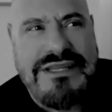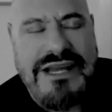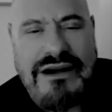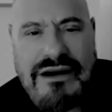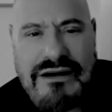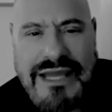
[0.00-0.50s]

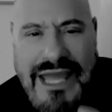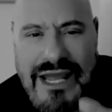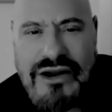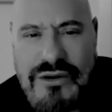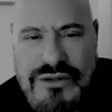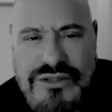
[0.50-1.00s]
there
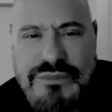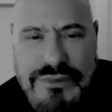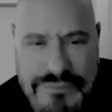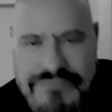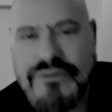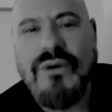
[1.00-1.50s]
ghettos
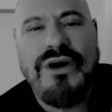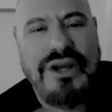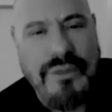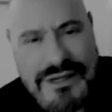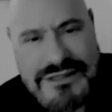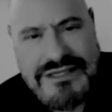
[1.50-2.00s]
before
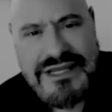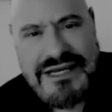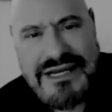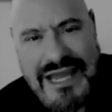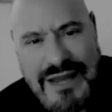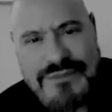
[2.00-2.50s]
you went to the
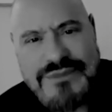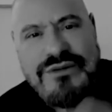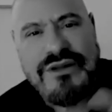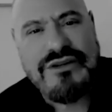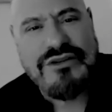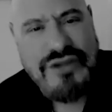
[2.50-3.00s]

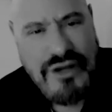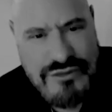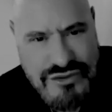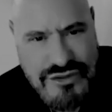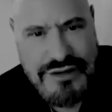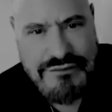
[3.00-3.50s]
camps? Or did you go
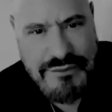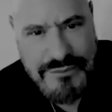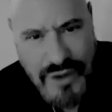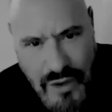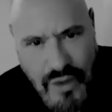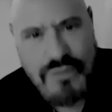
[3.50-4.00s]
straight
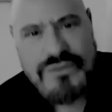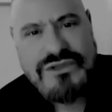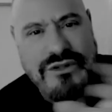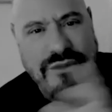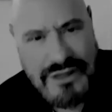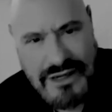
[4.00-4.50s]
from home
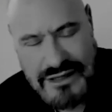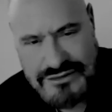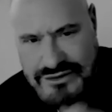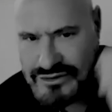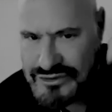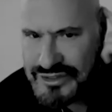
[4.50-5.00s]
to a
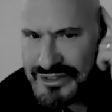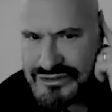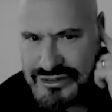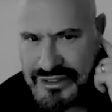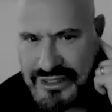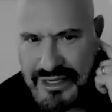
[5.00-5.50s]

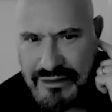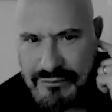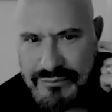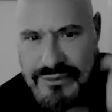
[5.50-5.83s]
concentration camp?